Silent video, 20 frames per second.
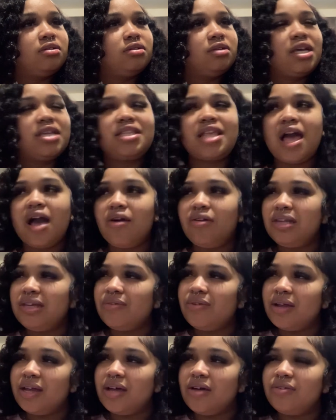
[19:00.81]
Is that Holy
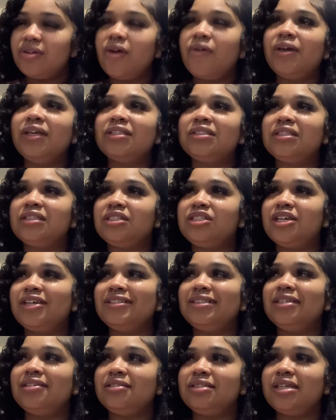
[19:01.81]
Grail? No, it's
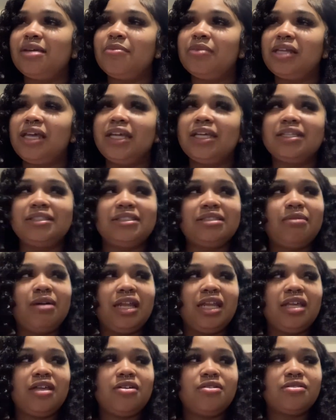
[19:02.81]
Justin Timberlake and
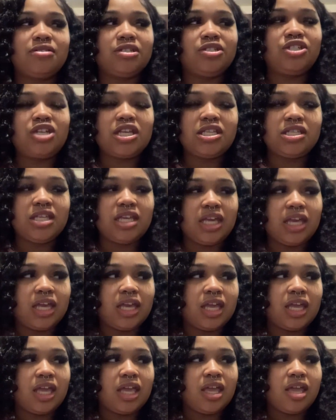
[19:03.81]
somebody else, and Jay-Z.
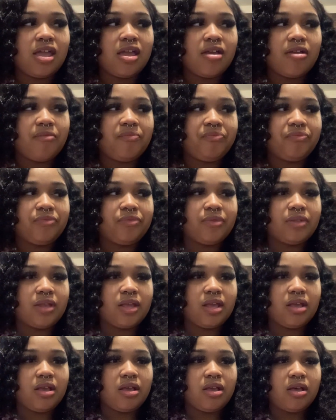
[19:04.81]

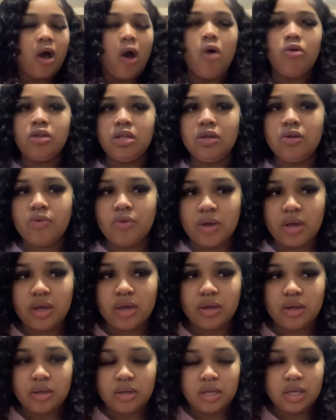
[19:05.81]
Holy
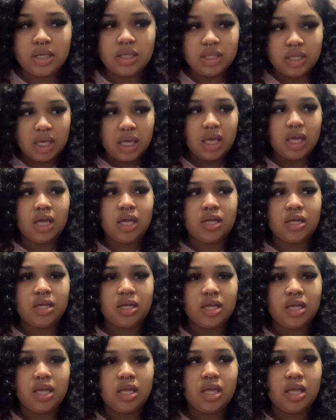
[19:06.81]
Grail. Yeah.
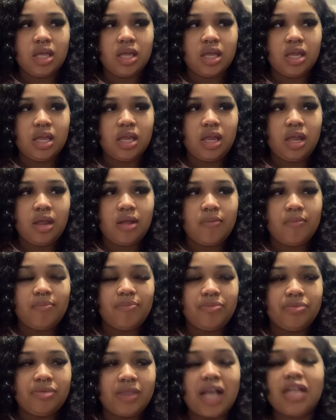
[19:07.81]

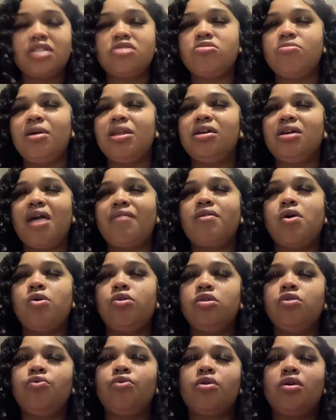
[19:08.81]
Like, if somebody can have a
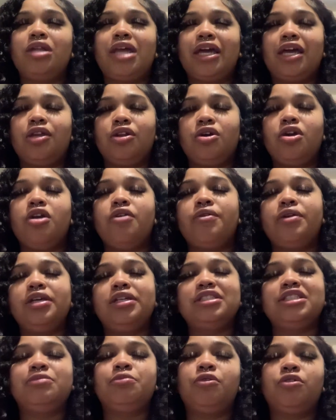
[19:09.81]
Holy Grail, like,
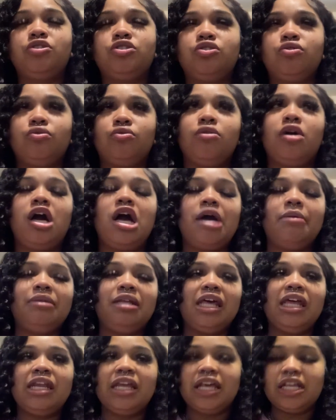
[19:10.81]
inheritance, spiritual
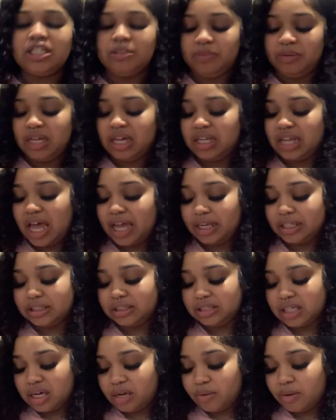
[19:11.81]
lineage, bloodline,
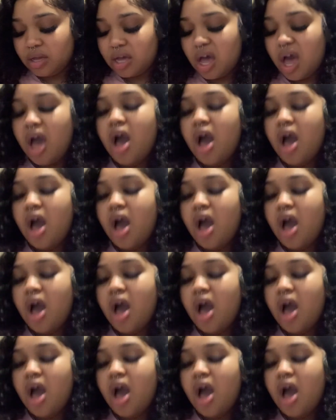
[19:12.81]
etc.